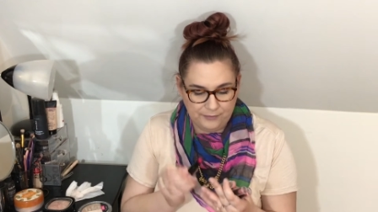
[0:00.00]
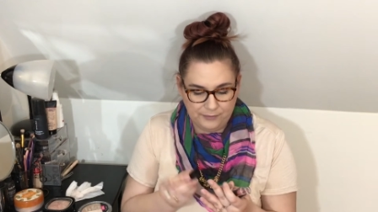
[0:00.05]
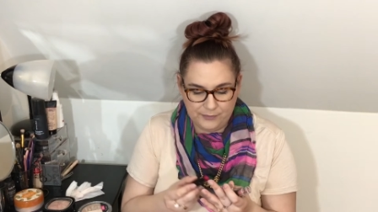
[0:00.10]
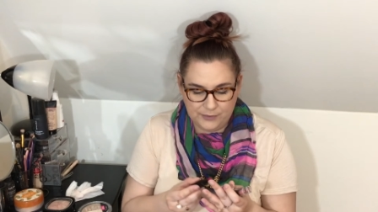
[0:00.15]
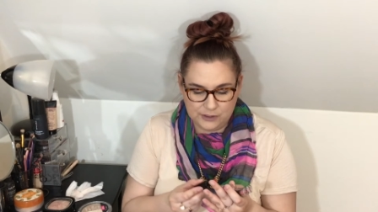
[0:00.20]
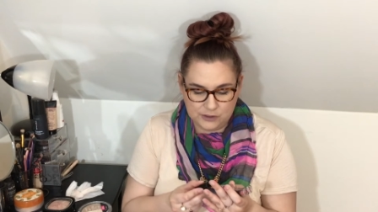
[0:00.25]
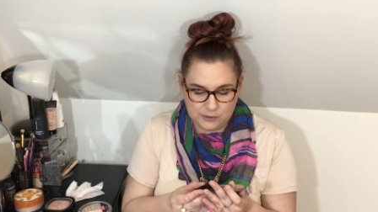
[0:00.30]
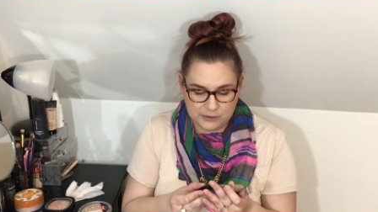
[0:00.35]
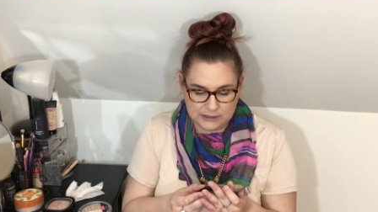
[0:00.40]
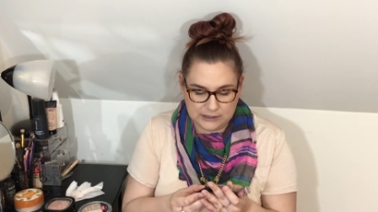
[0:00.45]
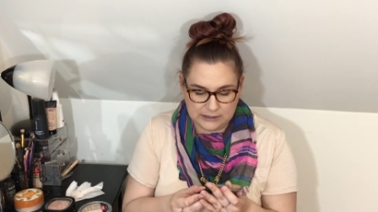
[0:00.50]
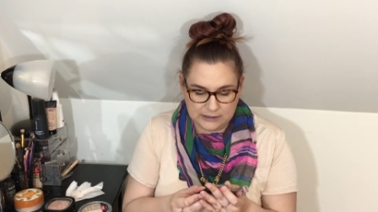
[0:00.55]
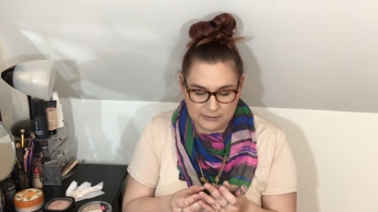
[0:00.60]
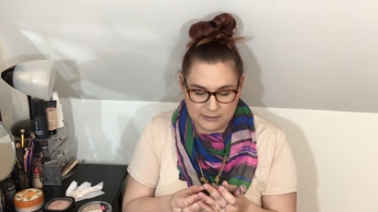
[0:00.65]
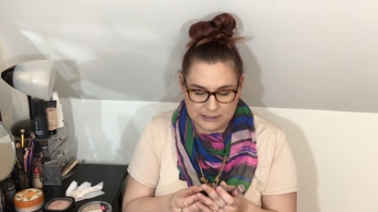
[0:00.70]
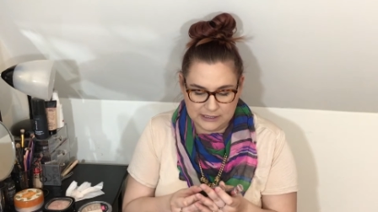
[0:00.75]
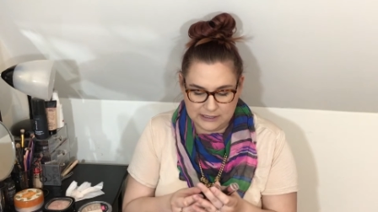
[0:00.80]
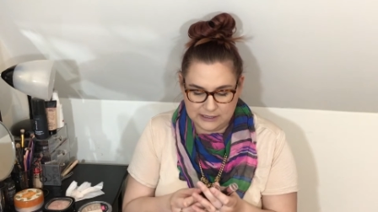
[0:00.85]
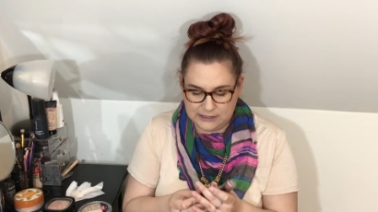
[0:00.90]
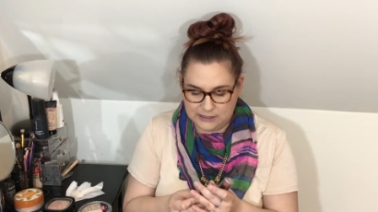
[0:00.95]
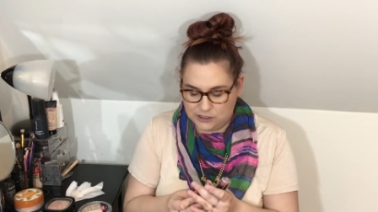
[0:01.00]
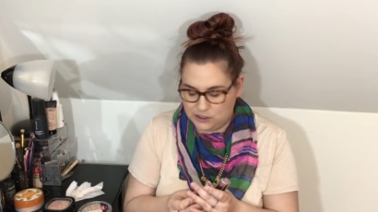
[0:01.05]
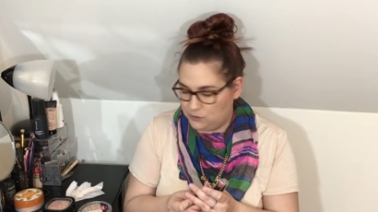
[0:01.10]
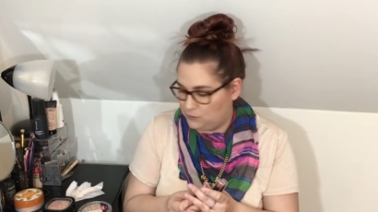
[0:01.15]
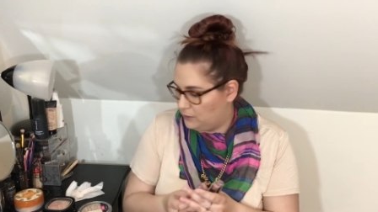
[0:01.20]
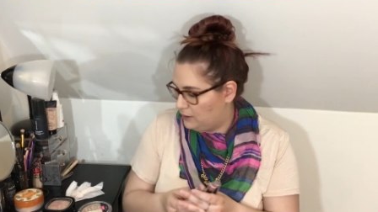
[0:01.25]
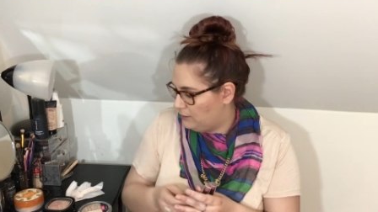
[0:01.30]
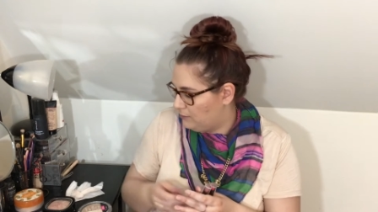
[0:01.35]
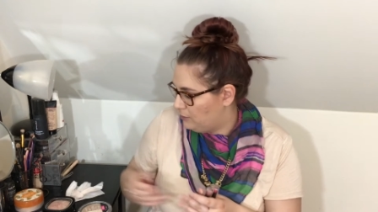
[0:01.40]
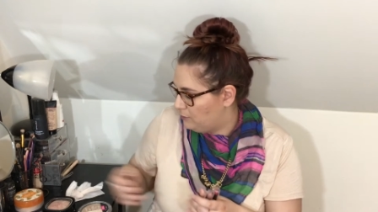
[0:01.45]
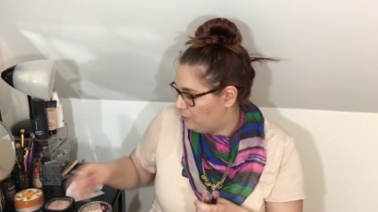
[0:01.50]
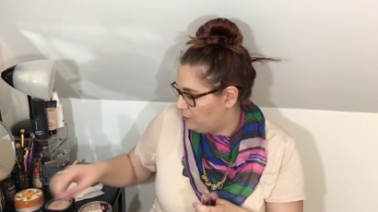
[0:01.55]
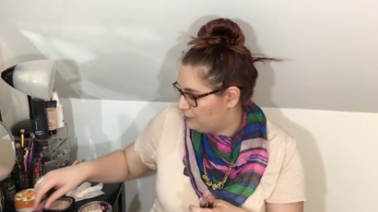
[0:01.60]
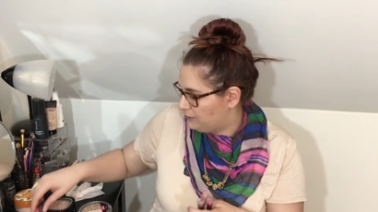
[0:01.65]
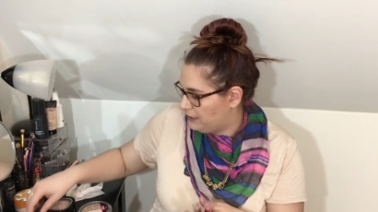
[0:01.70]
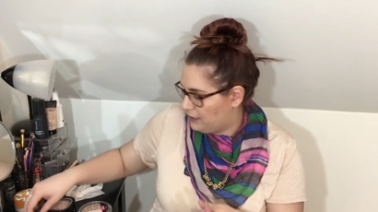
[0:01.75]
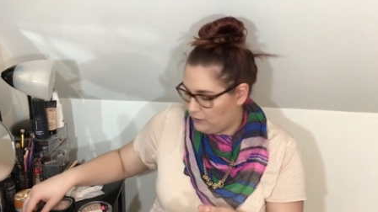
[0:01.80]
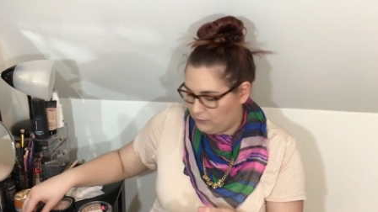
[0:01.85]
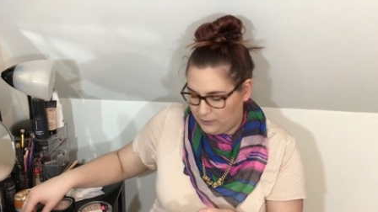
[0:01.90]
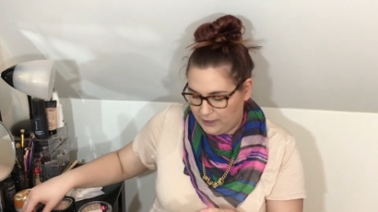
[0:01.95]
This one's a limited edition one. I'm going to put
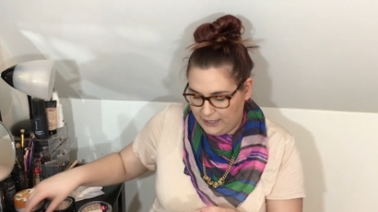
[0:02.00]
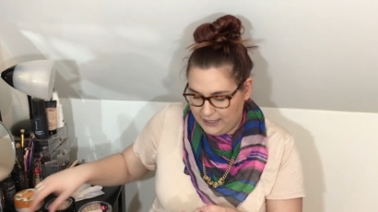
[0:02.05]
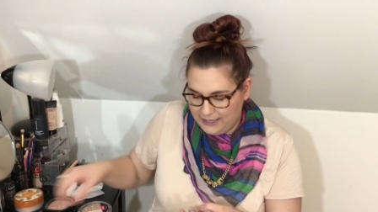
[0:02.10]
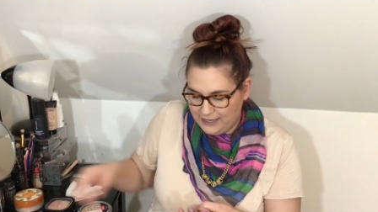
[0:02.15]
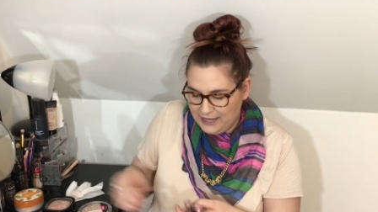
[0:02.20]
that away.